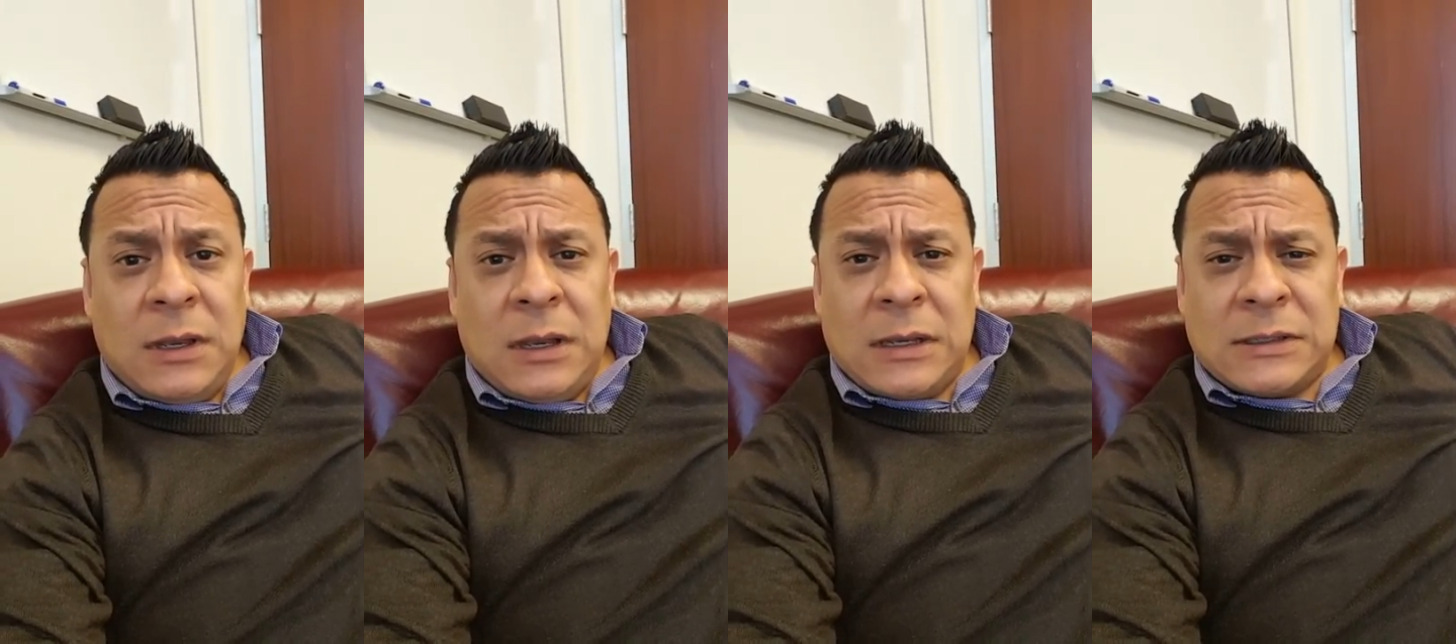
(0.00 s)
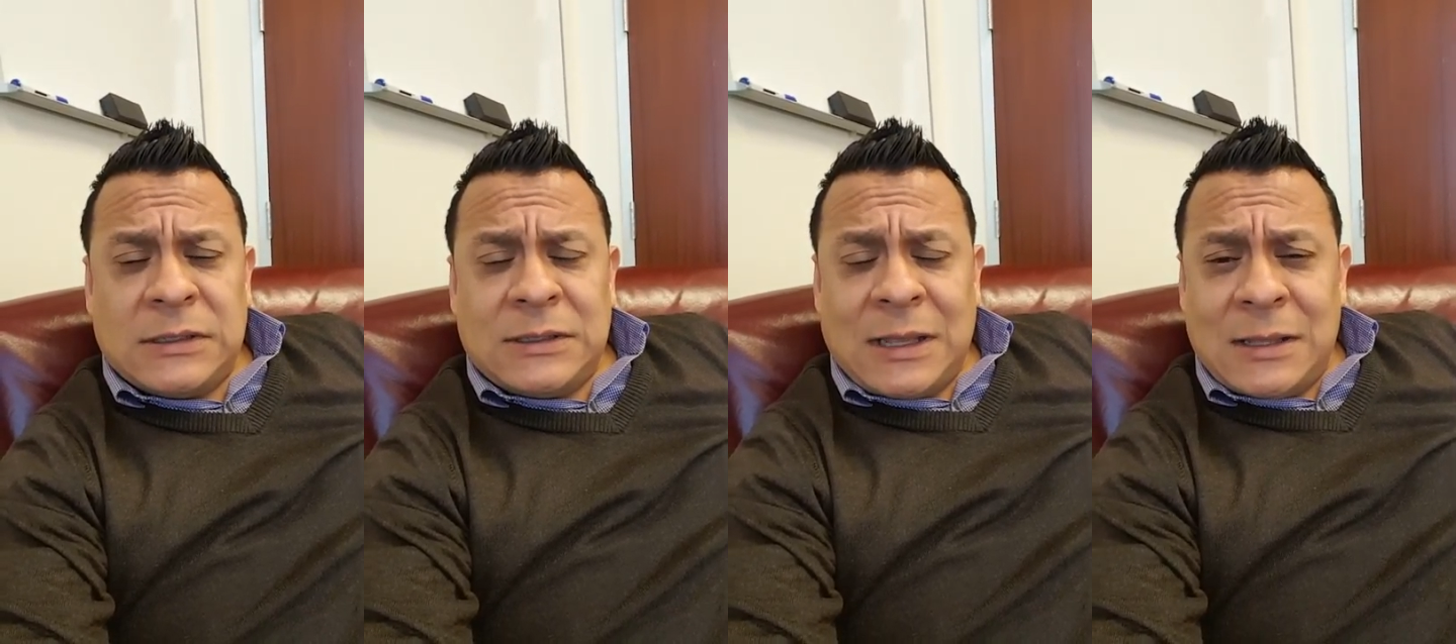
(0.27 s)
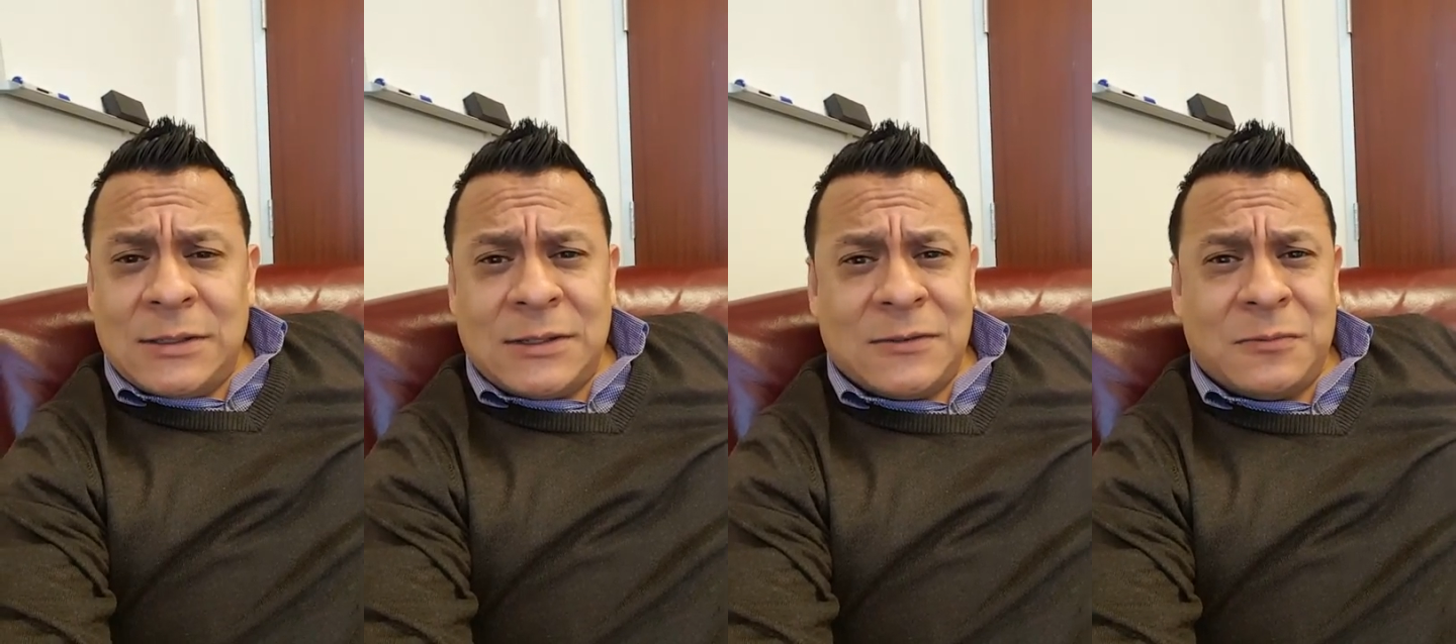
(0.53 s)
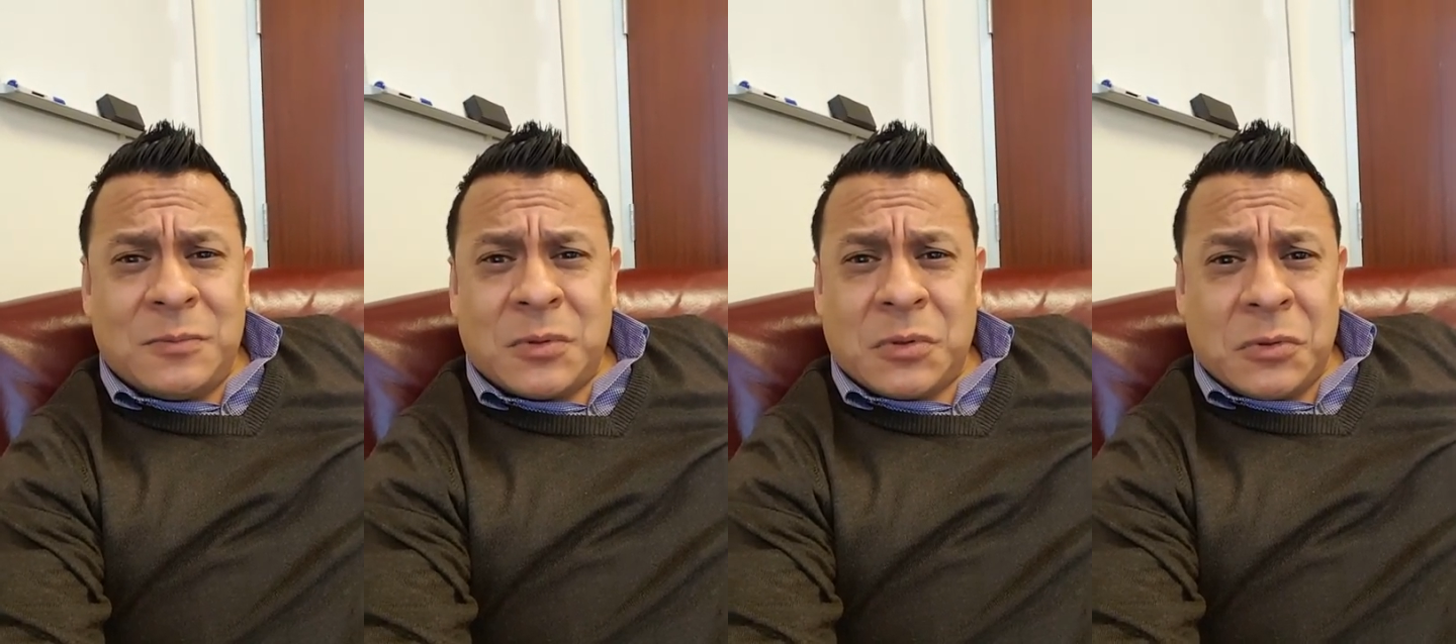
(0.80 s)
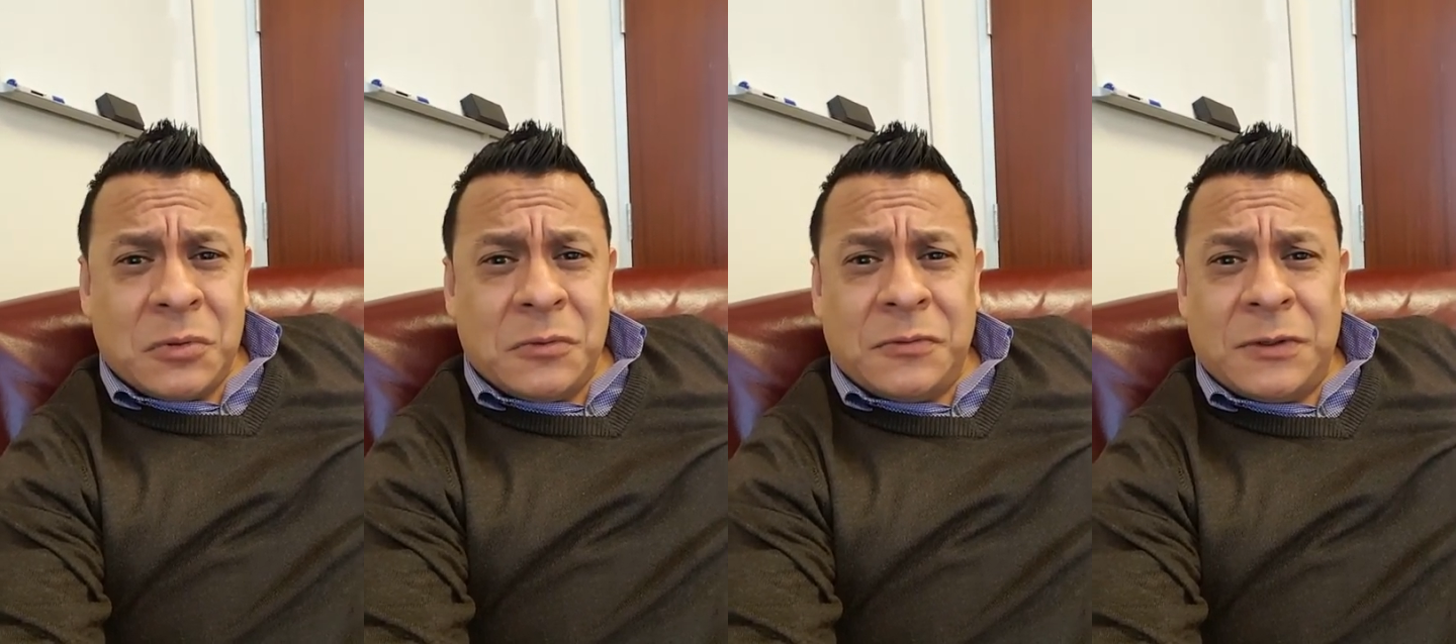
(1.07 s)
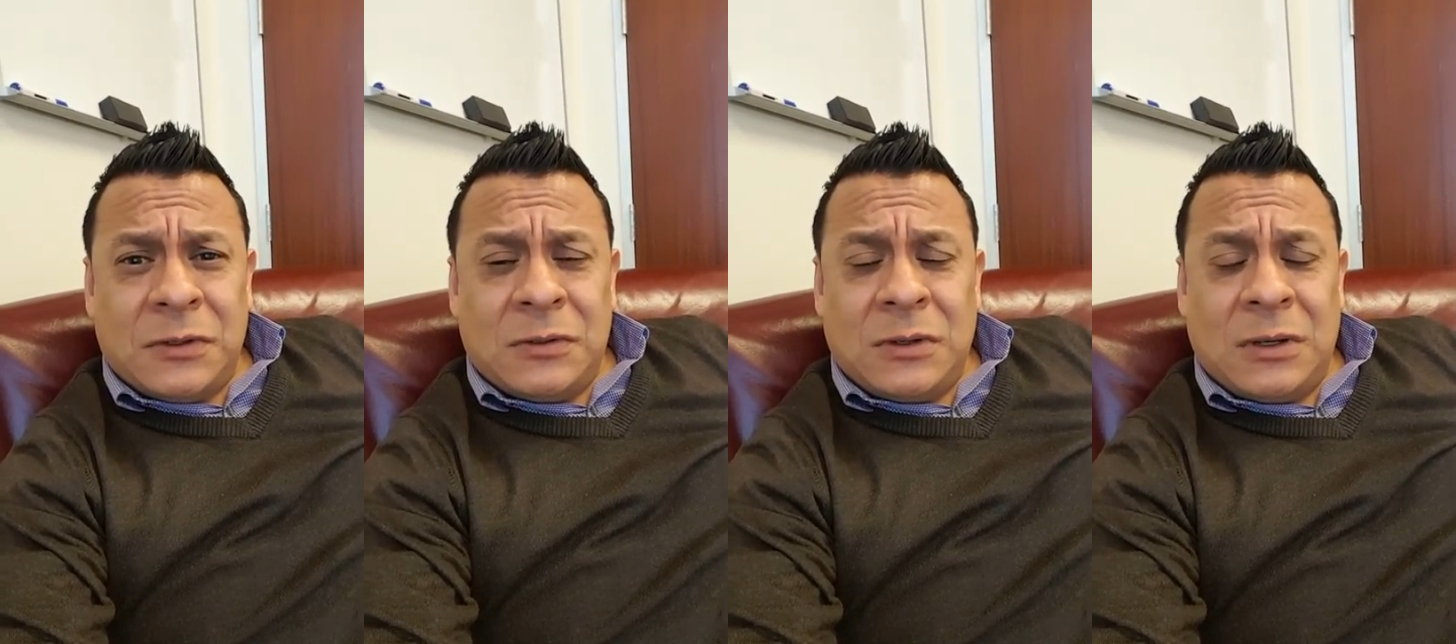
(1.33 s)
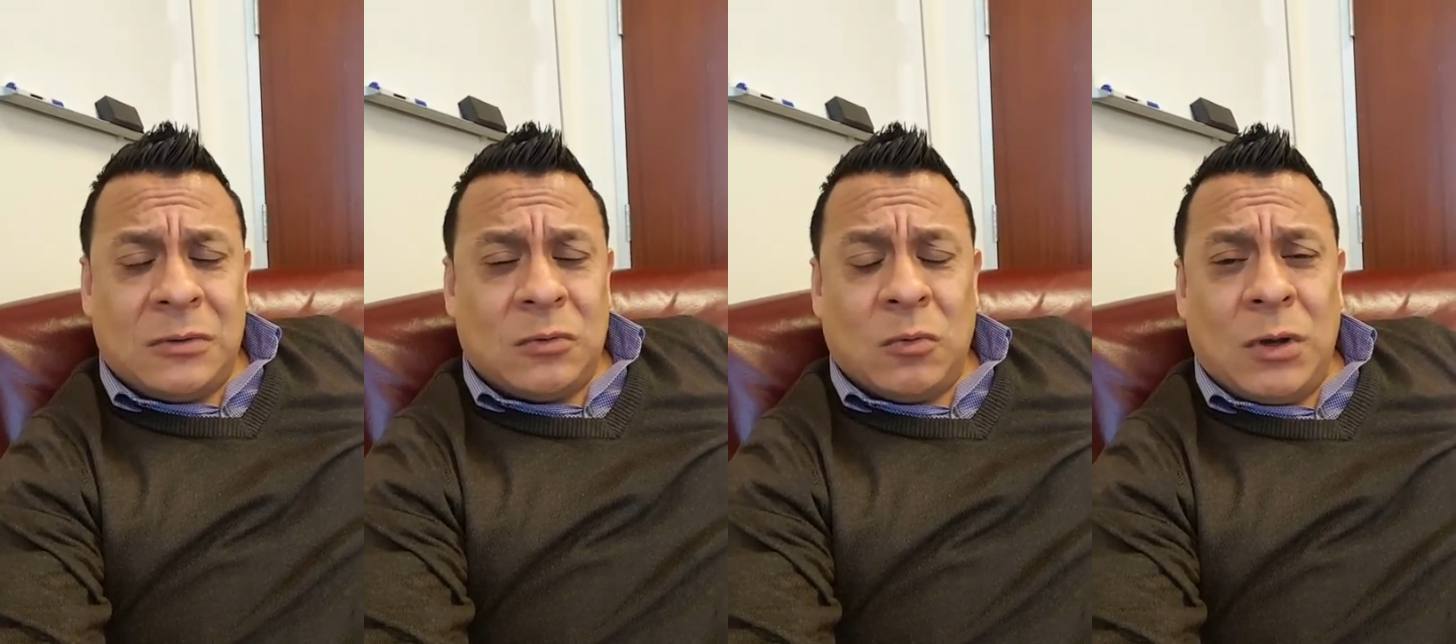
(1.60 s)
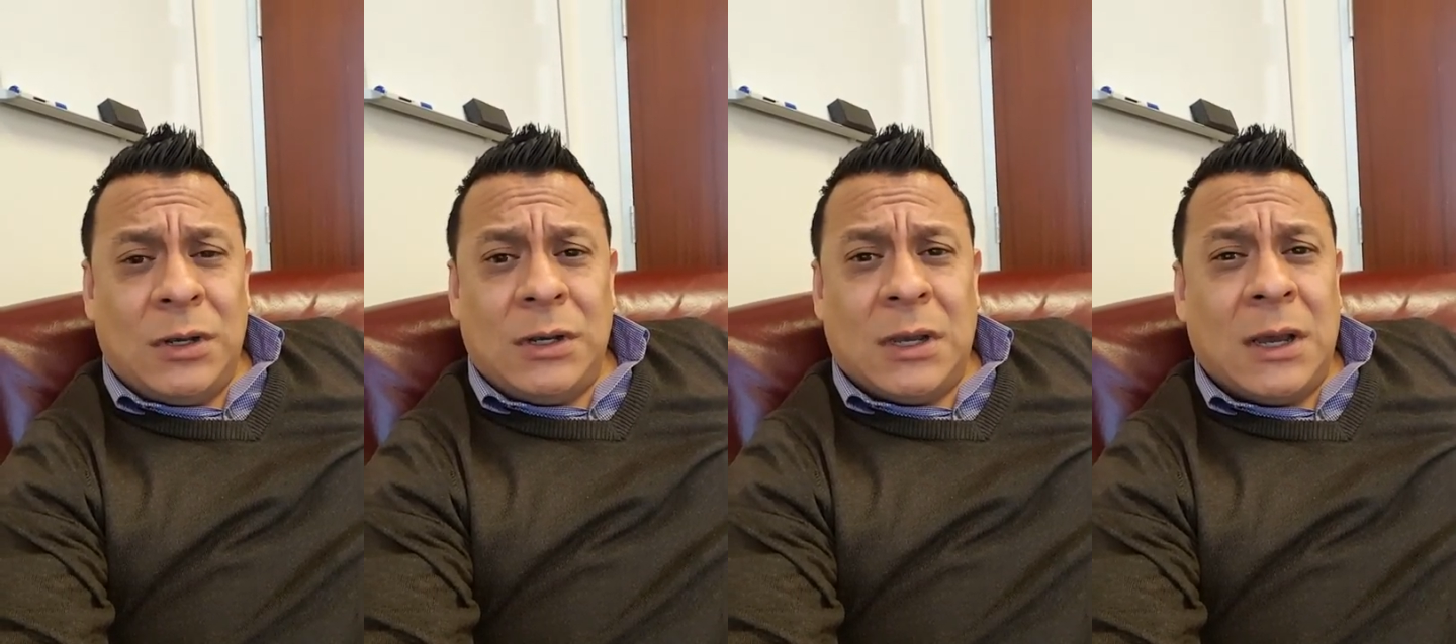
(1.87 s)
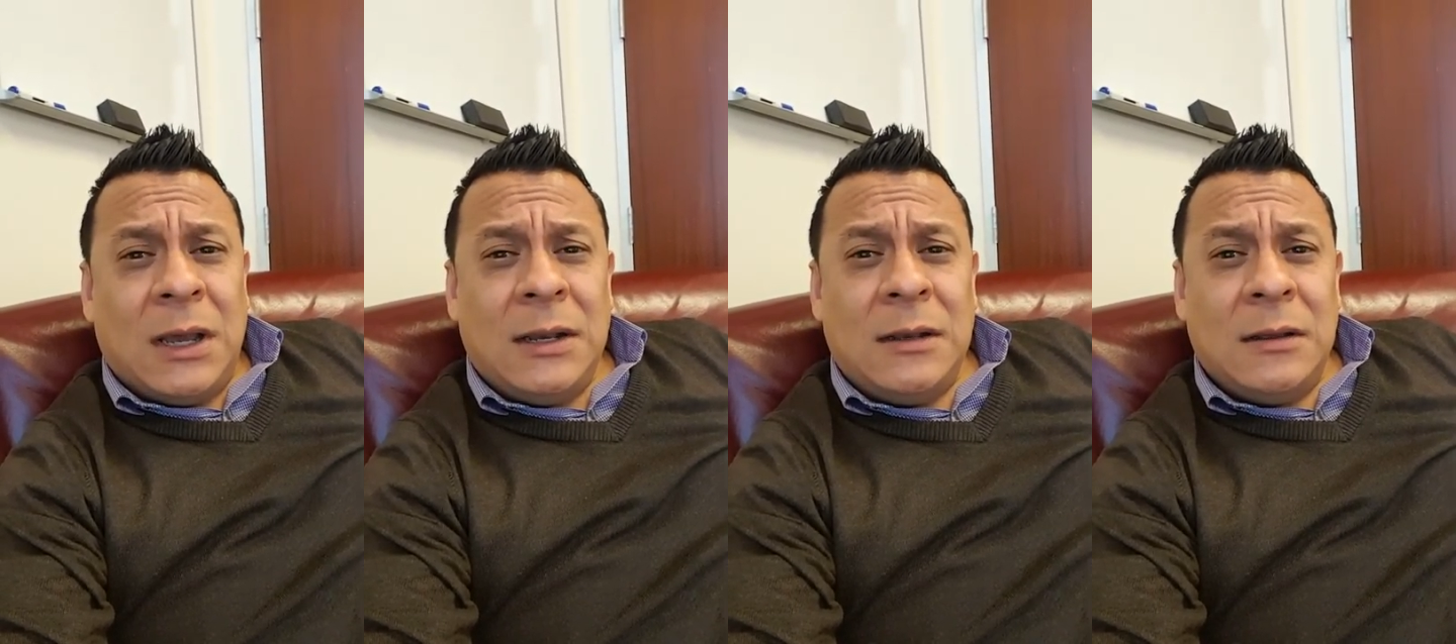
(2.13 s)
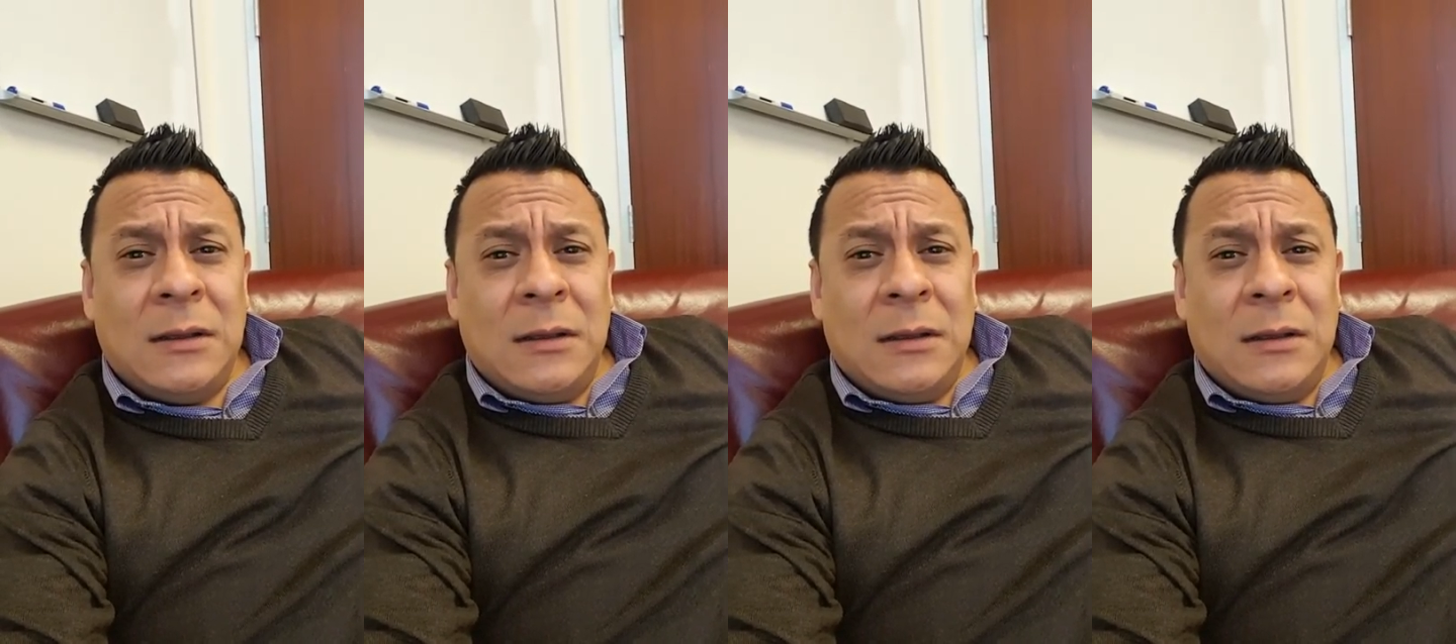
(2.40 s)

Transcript: extensive proof and, and whatnot.